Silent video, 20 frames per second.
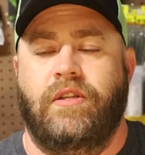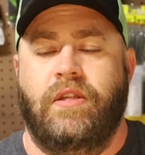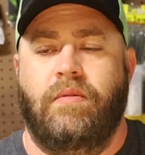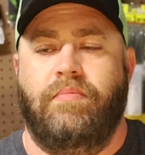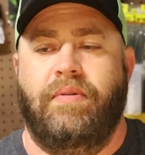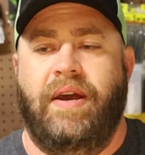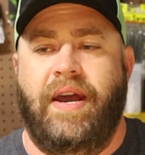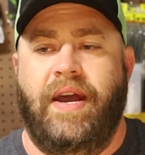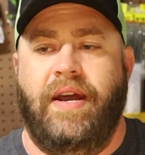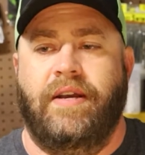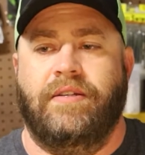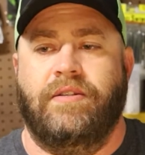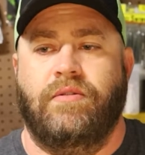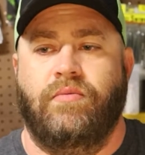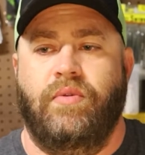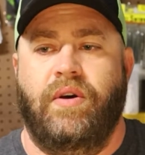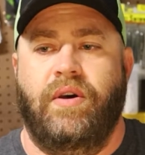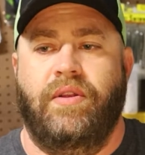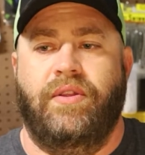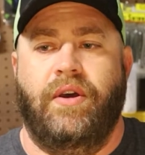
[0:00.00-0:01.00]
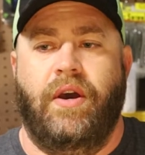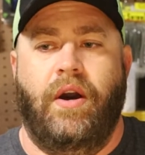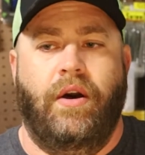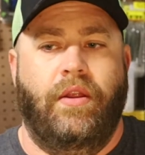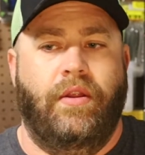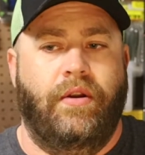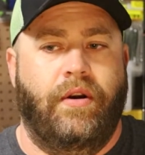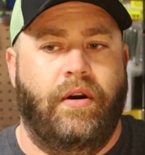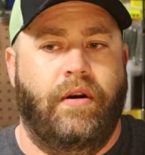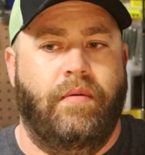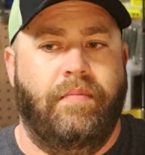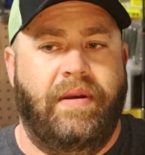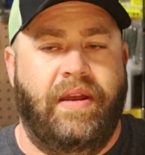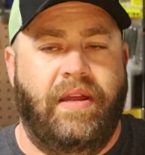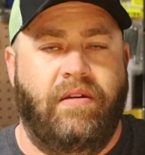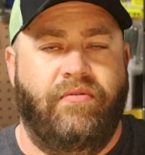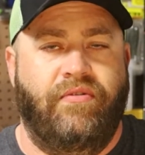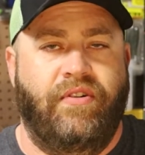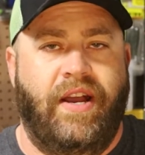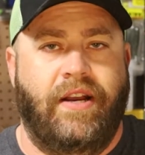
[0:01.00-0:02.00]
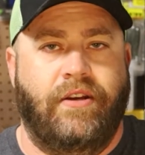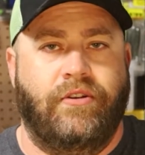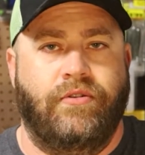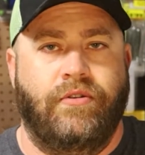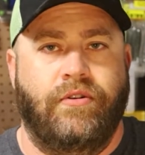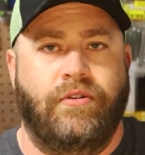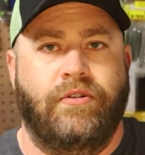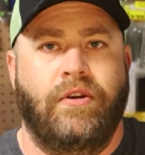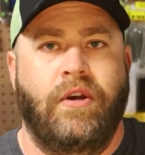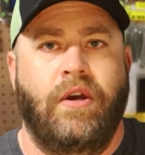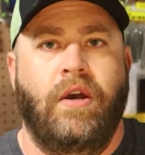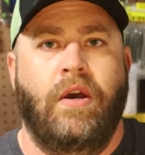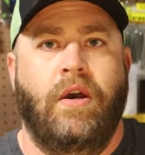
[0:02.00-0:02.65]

in the past with other manufacturers